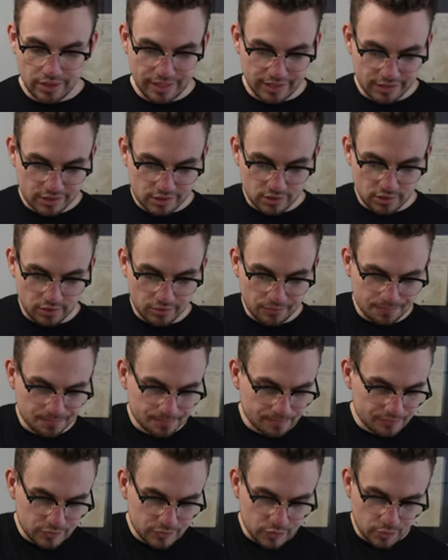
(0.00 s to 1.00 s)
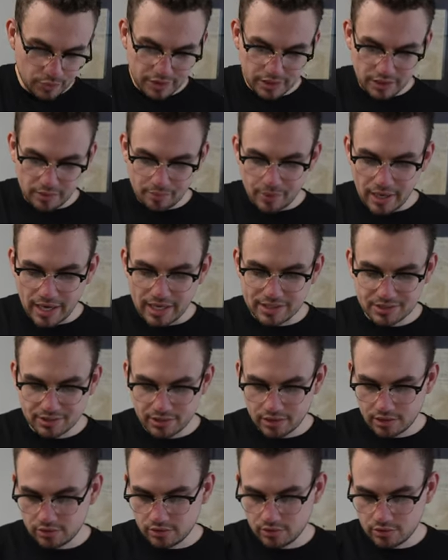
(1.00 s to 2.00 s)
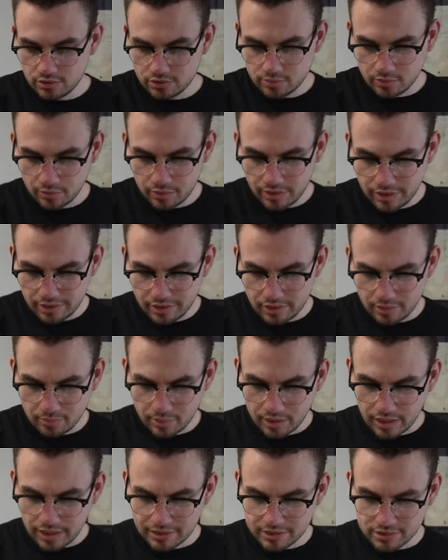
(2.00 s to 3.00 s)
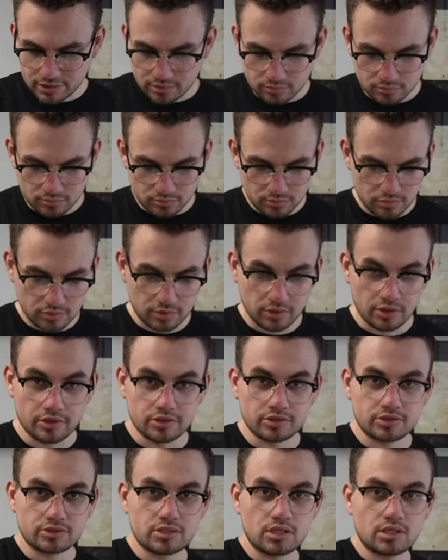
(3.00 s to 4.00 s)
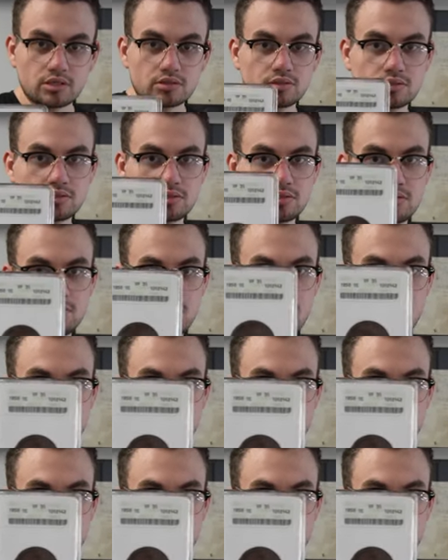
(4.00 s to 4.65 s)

And so we ended up passing on those, but we ended up buying some large cents.